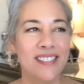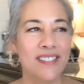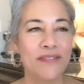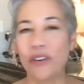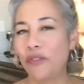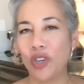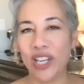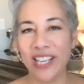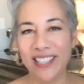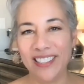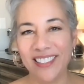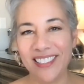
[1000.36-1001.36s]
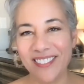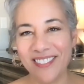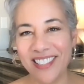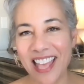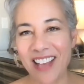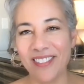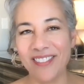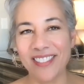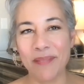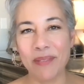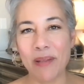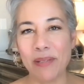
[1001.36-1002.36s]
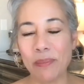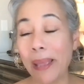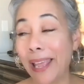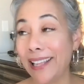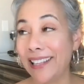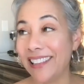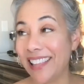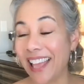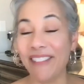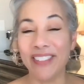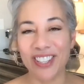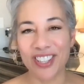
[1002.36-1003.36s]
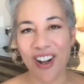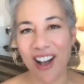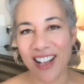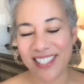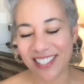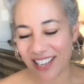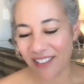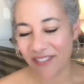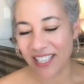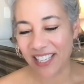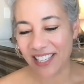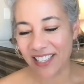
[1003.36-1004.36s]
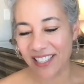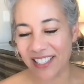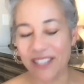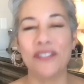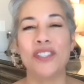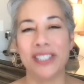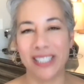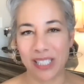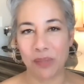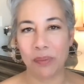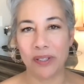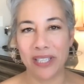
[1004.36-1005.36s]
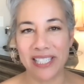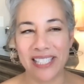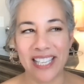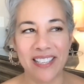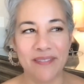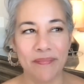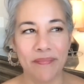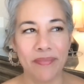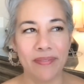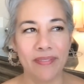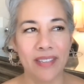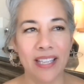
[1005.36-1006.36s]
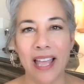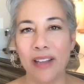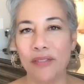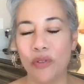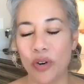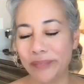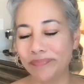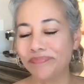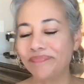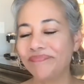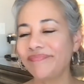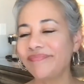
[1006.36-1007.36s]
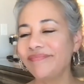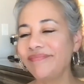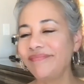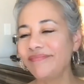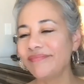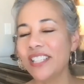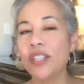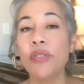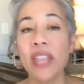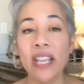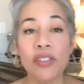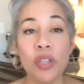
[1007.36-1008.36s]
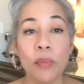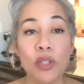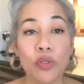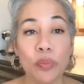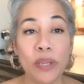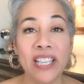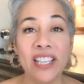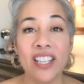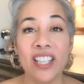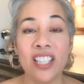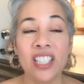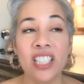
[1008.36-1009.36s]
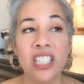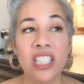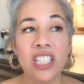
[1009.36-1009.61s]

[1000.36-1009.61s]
for free without sometimes paying the heavier cost of the difficult experience that allowed for it so thank you so much for being here.